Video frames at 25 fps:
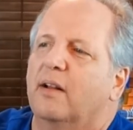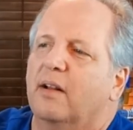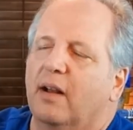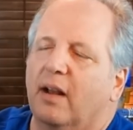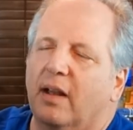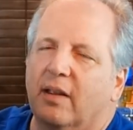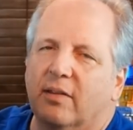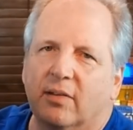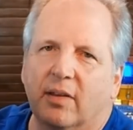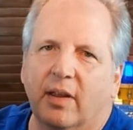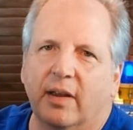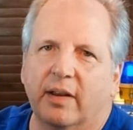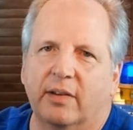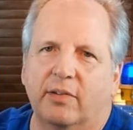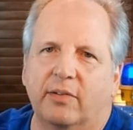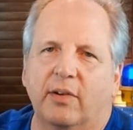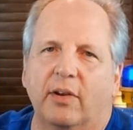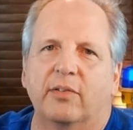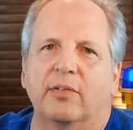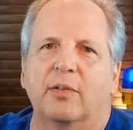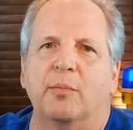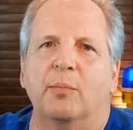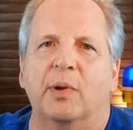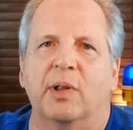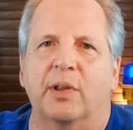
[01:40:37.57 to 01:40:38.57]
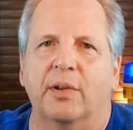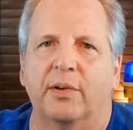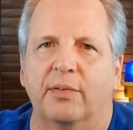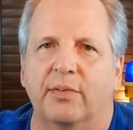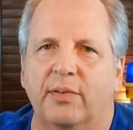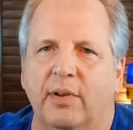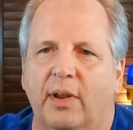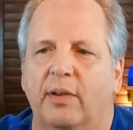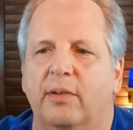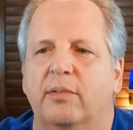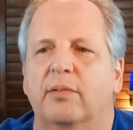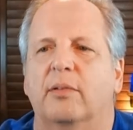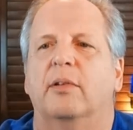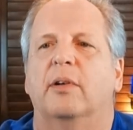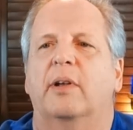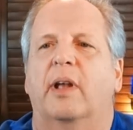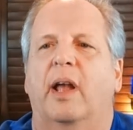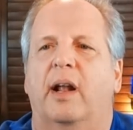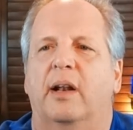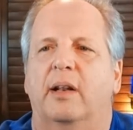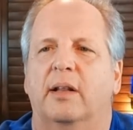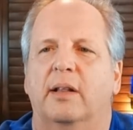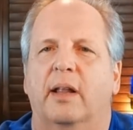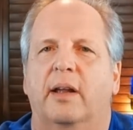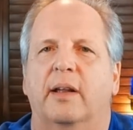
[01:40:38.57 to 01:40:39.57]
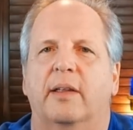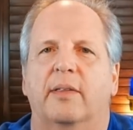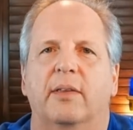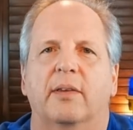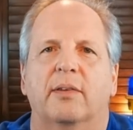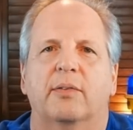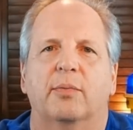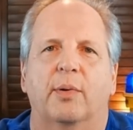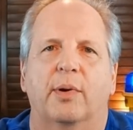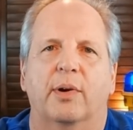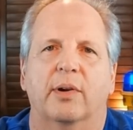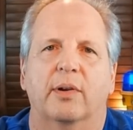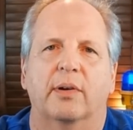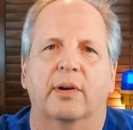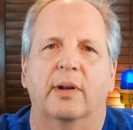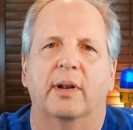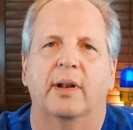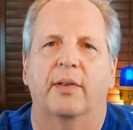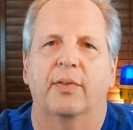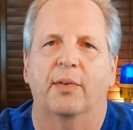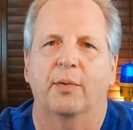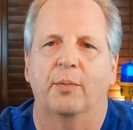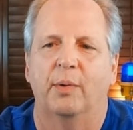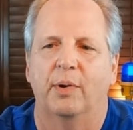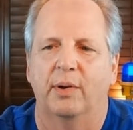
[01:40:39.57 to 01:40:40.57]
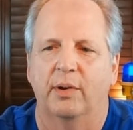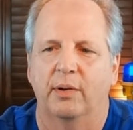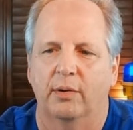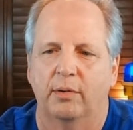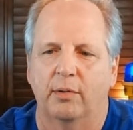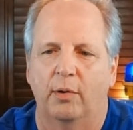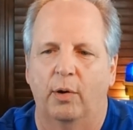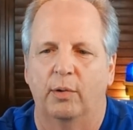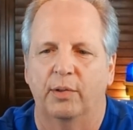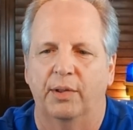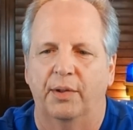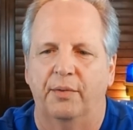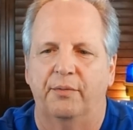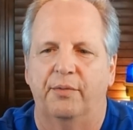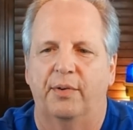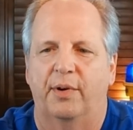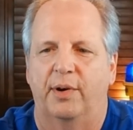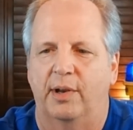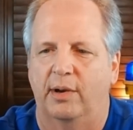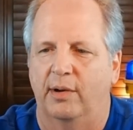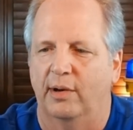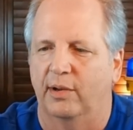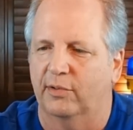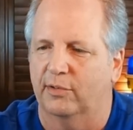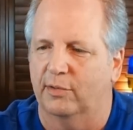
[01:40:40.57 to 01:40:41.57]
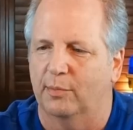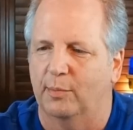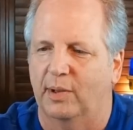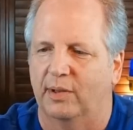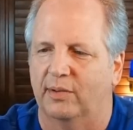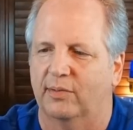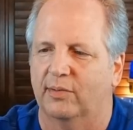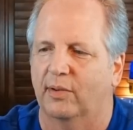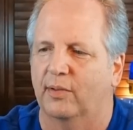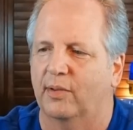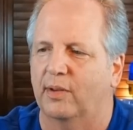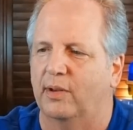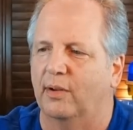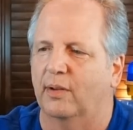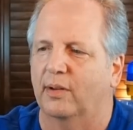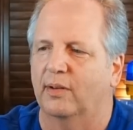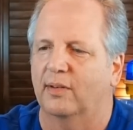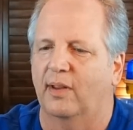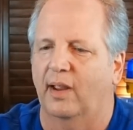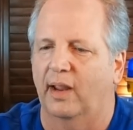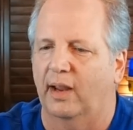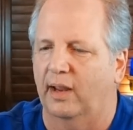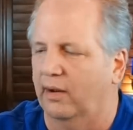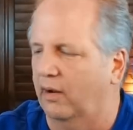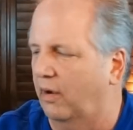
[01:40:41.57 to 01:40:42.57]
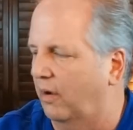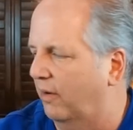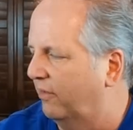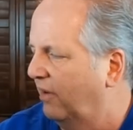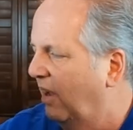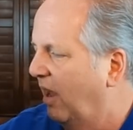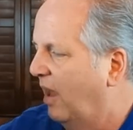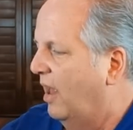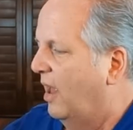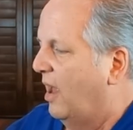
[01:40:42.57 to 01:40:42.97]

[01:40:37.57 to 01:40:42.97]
As like Jason Miller says, look at it like this while you're looking out the window. Hold it in front of your instruments so that you can take it off.